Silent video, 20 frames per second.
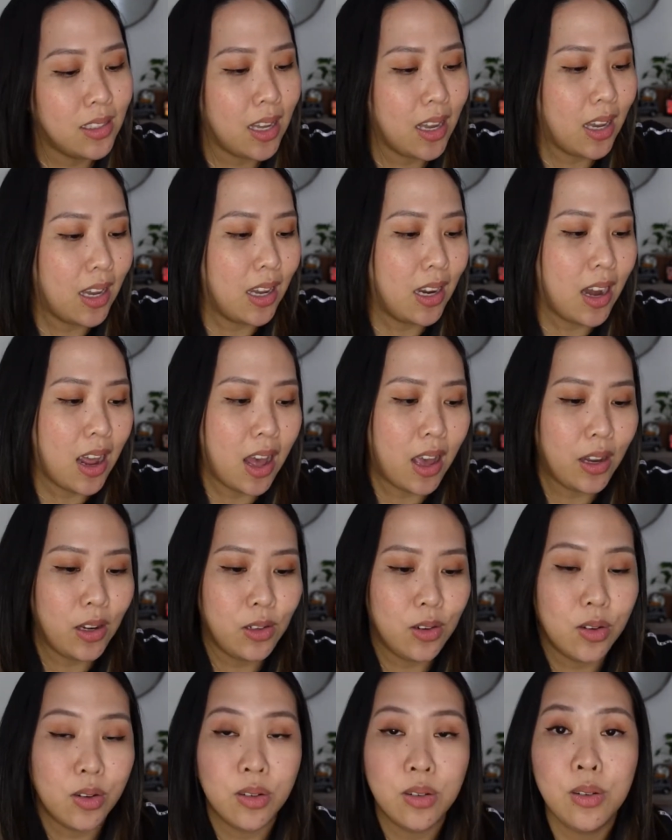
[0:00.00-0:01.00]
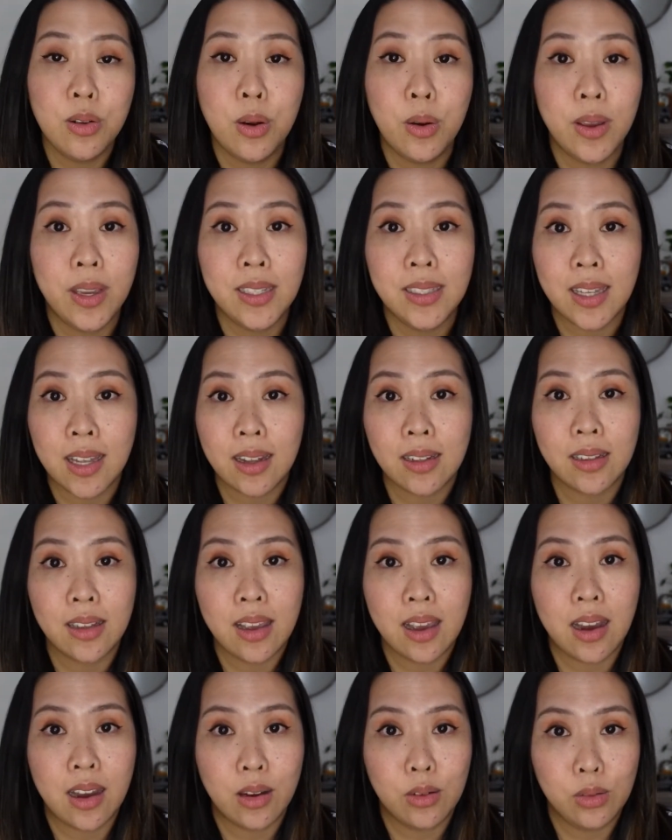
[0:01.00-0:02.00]
and I don't know exactly
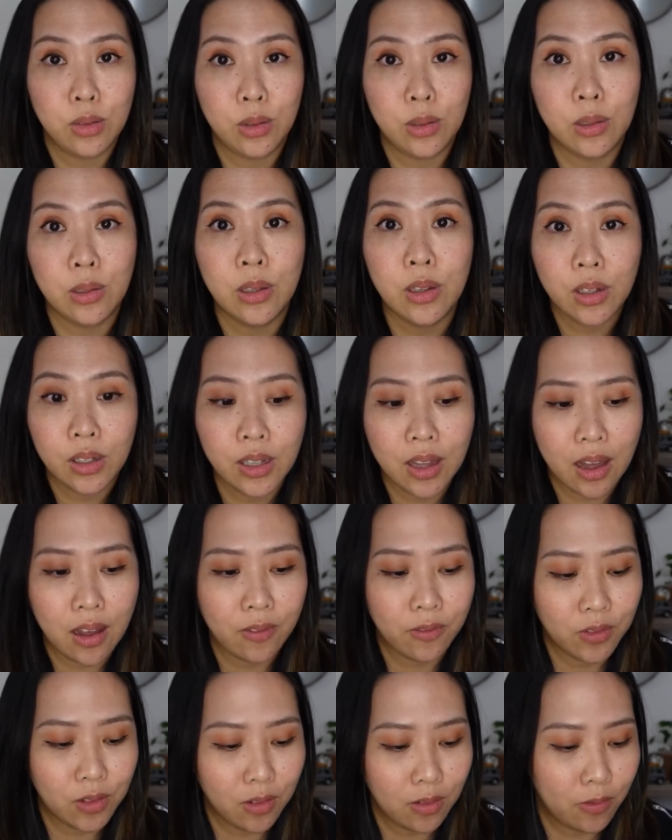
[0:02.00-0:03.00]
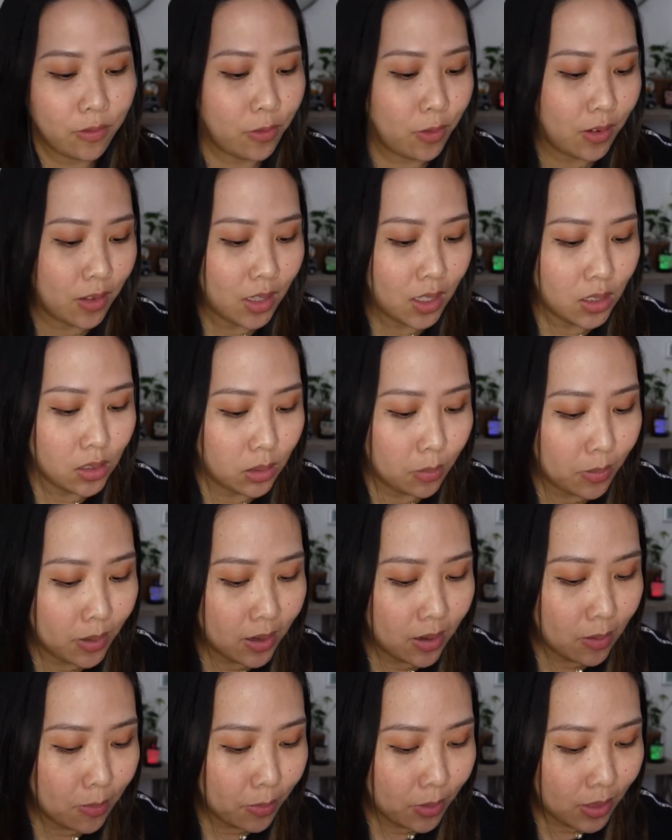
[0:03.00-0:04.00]
how to look after for this
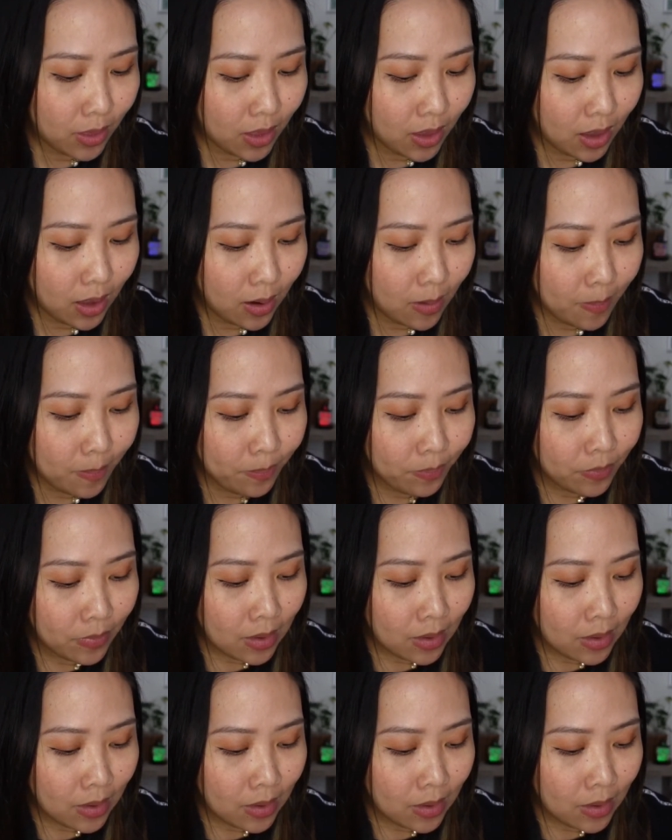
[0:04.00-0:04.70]
plant but then